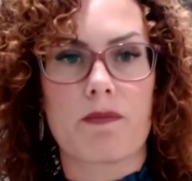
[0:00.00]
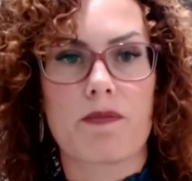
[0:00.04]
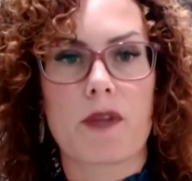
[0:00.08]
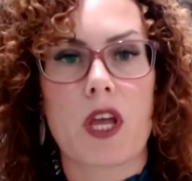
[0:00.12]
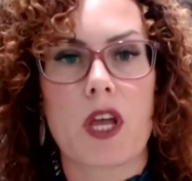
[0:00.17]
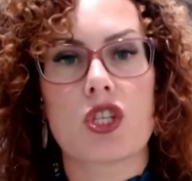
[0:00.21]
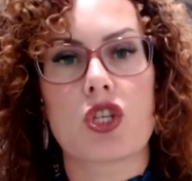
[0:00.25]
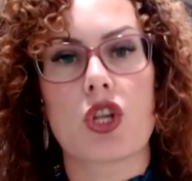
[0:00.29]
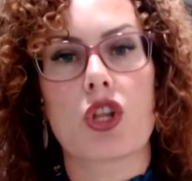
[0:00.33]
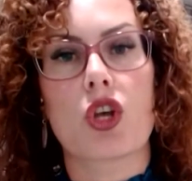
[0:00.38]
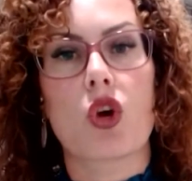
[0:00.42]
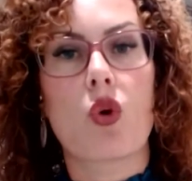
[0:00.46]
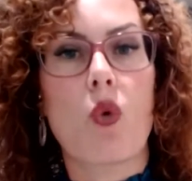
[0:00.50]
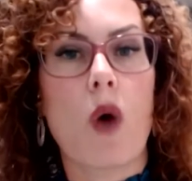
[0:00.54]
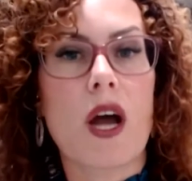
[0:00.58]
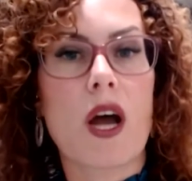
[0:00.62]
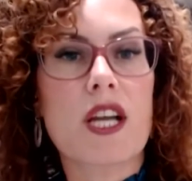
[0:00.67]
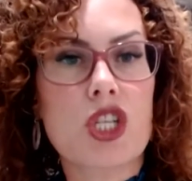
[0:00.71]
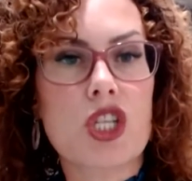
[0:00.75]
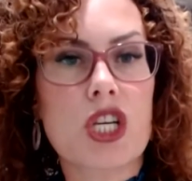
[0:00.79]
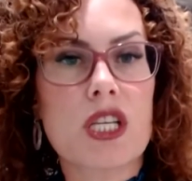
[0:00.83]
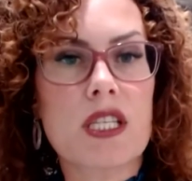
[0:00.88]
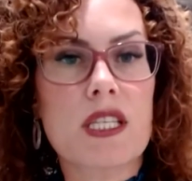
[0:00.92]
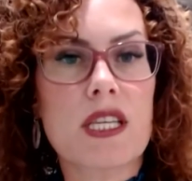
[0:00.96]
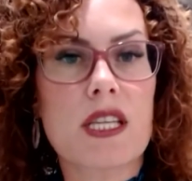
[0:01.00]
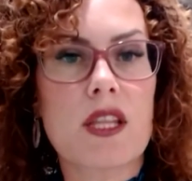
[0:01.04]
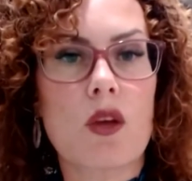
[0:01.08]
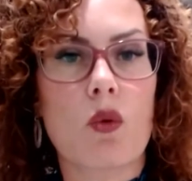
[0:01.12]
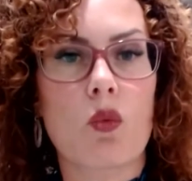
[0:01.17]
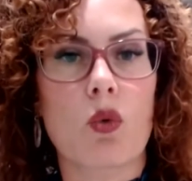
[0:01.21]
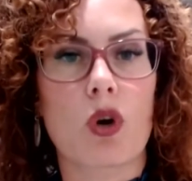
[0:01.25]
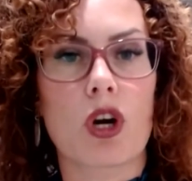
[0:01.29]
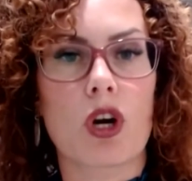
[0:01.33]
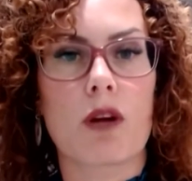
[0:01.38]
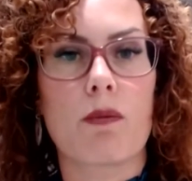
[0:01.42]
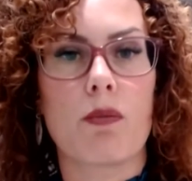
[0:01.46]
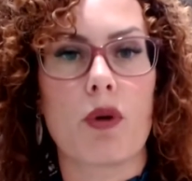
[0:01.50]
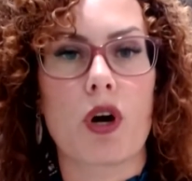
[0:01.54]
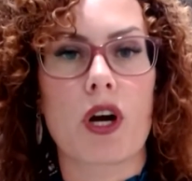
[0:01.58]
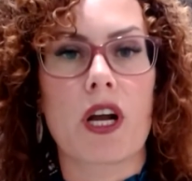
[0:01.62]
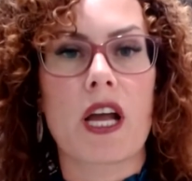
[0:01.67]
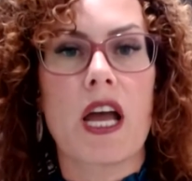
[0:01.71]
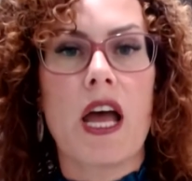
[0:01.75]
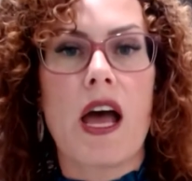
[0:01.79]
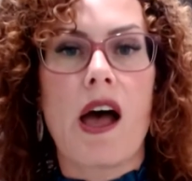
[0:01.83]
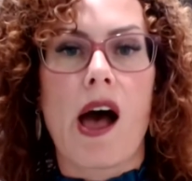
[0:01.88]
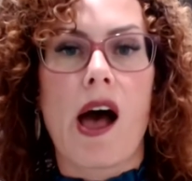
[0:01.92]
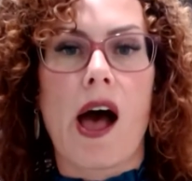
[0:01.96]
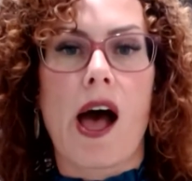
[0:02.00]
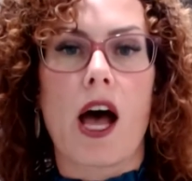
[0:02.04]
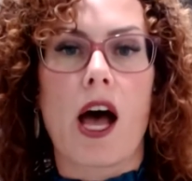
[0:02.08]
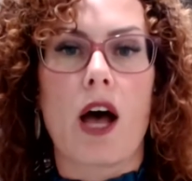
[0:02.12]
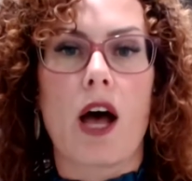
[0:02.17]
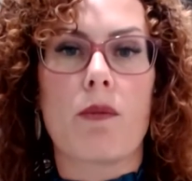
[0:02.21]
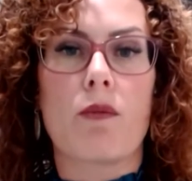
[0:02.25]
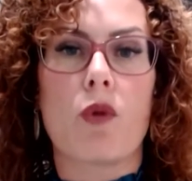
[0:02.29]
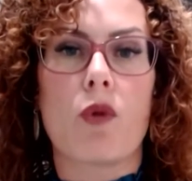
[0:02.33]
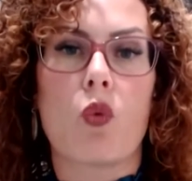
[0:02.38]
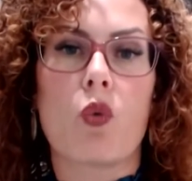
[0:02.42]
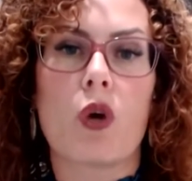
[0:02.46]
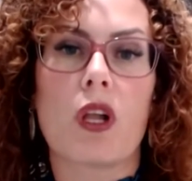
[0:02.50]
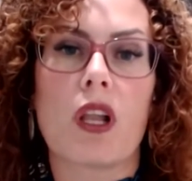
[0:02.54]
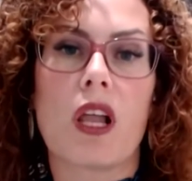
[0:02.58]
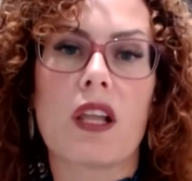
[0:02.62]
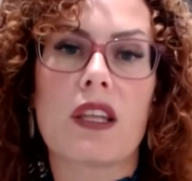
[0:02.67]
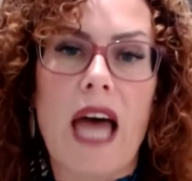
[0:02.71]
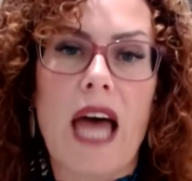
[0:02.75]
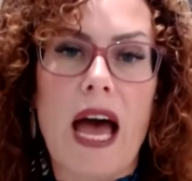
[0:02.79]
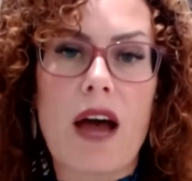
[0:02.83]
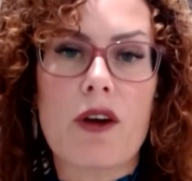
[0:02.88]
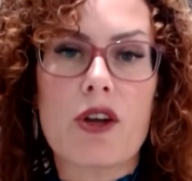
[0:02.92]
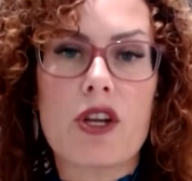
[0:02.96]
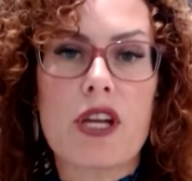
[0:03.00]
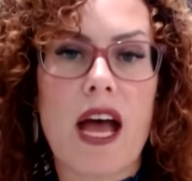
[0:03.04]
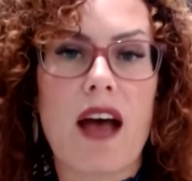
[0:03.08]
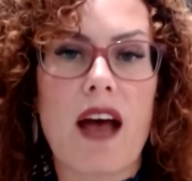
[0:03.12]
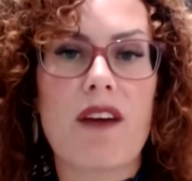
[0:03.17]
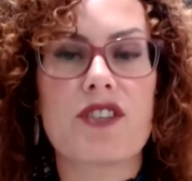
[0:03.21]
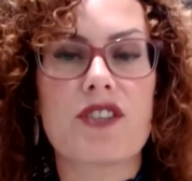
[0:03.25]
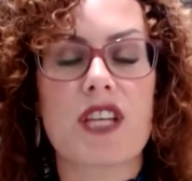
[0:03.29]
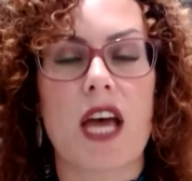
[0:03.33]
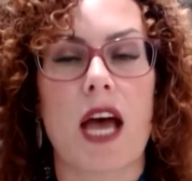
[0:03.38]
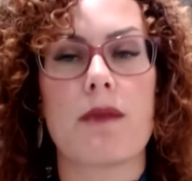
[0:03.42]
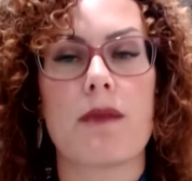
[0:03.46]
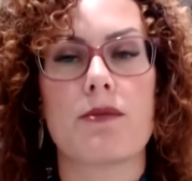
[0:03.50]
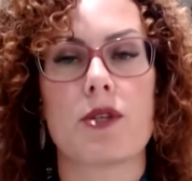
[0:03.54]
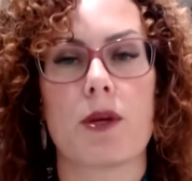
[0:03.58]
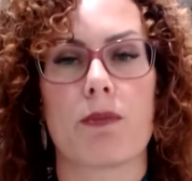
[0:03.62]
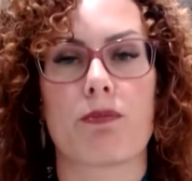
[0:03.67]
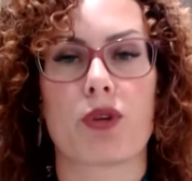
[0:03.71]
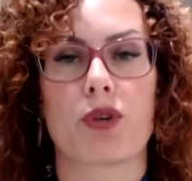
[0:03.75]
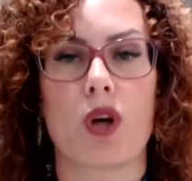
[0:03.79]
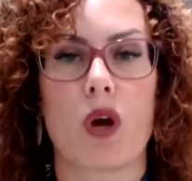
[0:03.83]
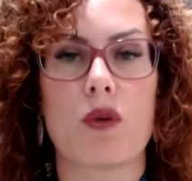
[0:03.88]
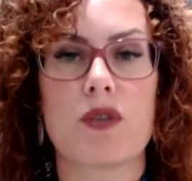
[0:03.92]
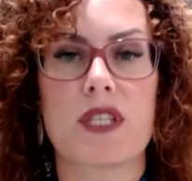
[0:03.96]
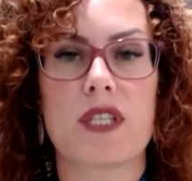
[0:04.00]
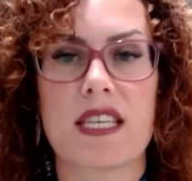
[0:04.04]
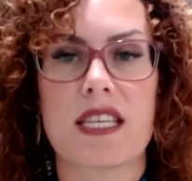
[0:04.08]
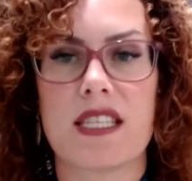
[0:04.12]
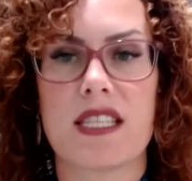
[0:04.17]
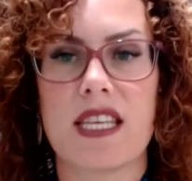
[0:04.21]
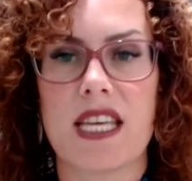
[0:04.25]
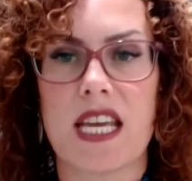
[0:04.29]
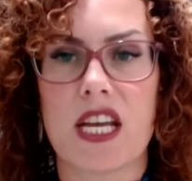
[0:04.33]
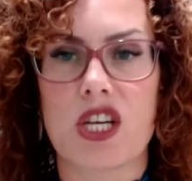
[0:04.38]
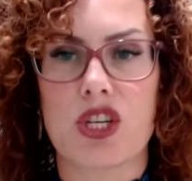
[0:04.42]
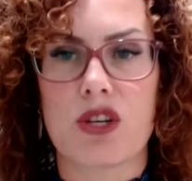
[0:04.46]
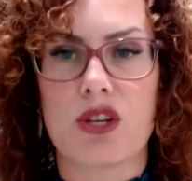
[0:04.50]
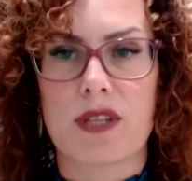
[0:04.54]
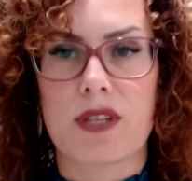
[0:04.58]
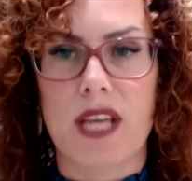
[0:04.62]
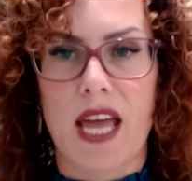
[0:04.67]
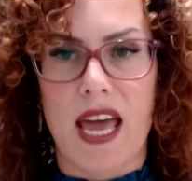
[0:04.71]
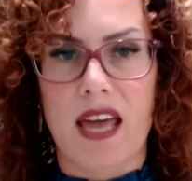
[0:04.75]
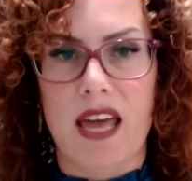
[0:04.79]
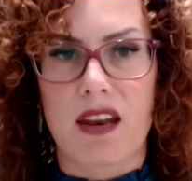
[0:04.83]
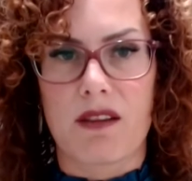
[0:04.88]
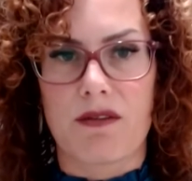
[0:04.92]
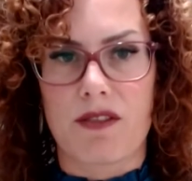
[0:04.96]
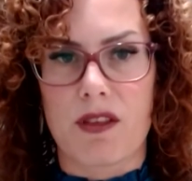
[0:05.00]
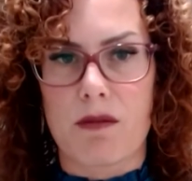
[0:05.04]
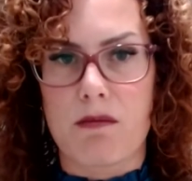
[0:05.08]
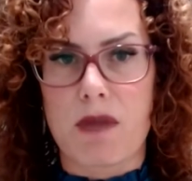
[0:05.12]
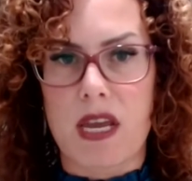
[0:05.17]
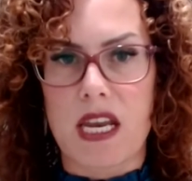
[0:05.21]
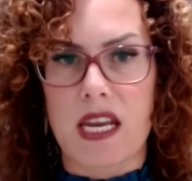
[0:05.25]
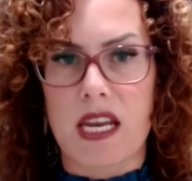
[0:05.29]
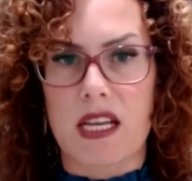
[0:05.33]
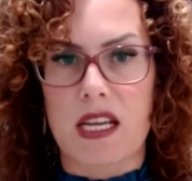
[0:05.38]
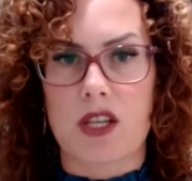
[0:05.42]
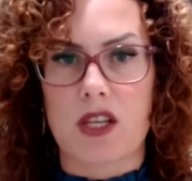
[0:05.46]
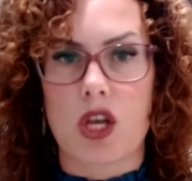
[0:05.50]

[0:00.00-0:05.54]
So the questions in the workbook will allow you to have time to process the issues ahead of the meetings.